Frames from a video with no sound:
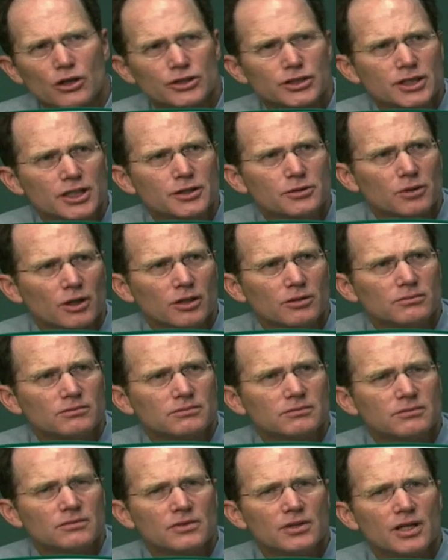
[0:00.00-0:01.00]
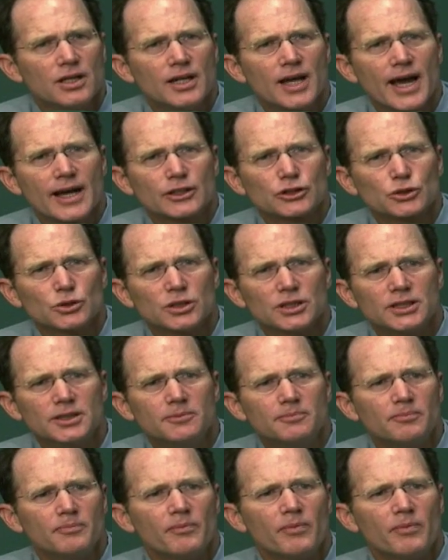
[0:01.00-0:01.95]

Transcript: syndrome. They actually